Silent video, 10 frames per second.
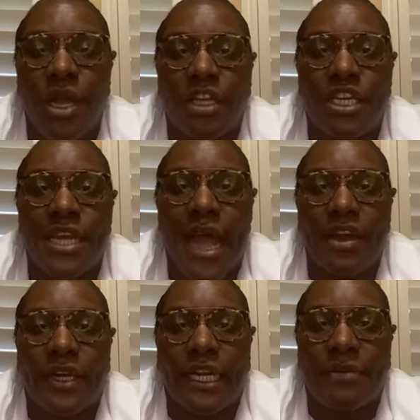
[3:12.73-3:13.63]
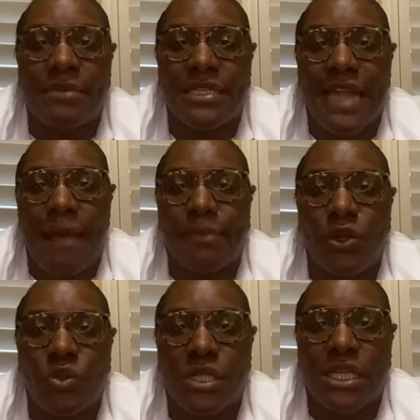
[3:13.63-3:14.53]
you're not going to get them to stop
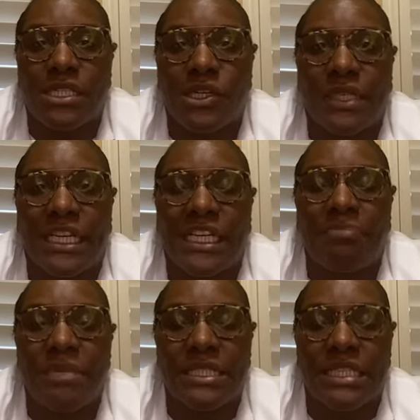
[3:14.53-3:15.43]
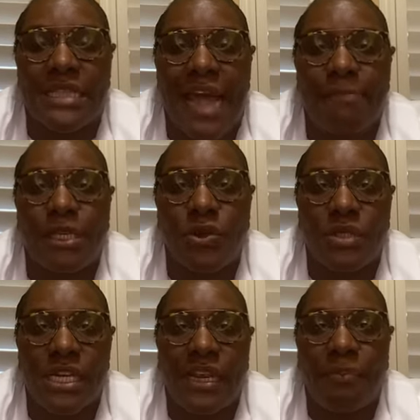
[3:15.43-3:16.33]
using until they commit to stop
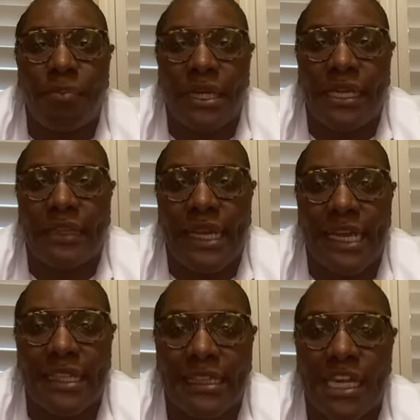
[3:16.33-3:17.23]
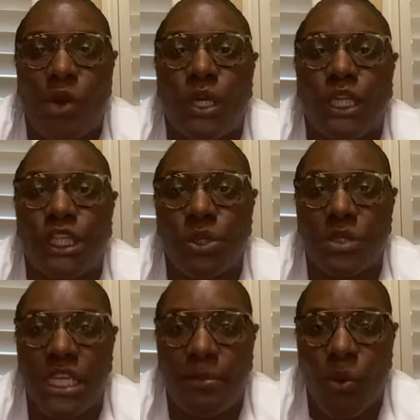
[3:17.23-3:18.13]
using and they put it in their head that they don't want to use
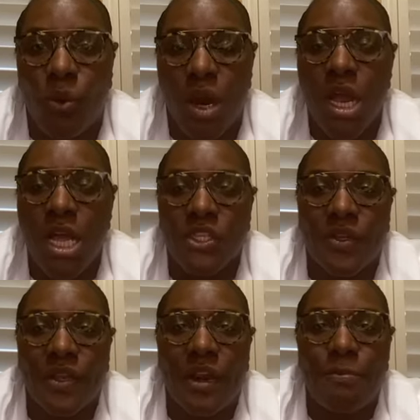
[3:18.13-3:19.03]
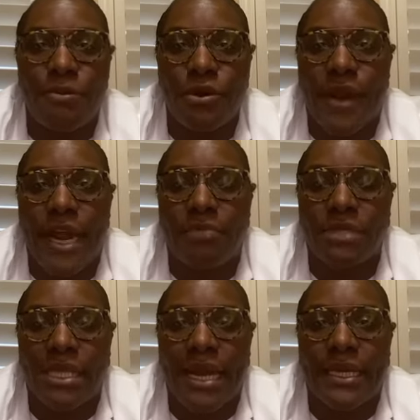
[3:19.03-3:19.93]
anymore. So there are programs
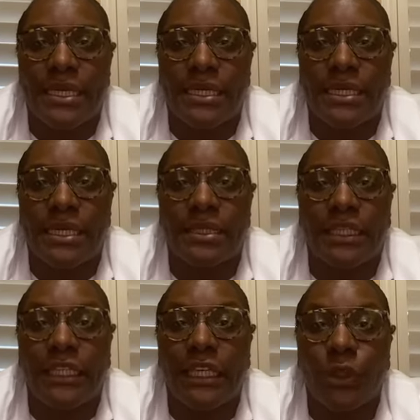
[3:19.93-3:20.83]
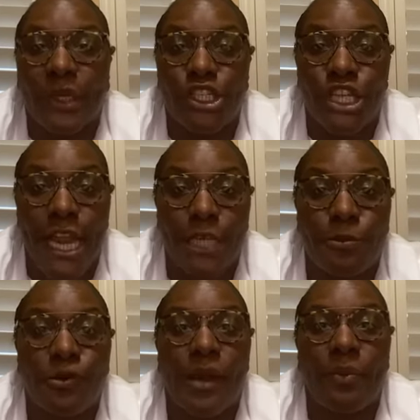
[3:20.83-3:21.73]
like the needle exchange
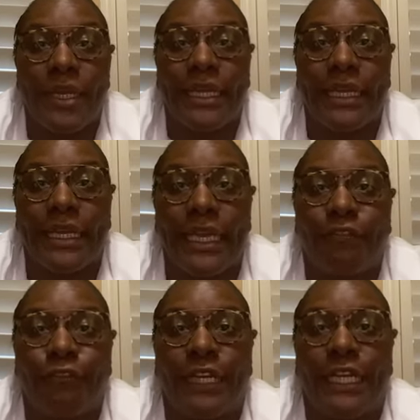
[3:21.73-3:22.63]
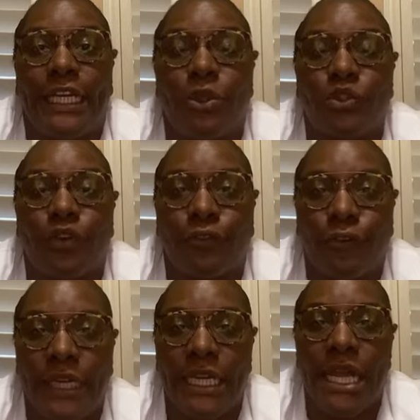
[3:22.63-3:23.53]
program where they can get free needles for free.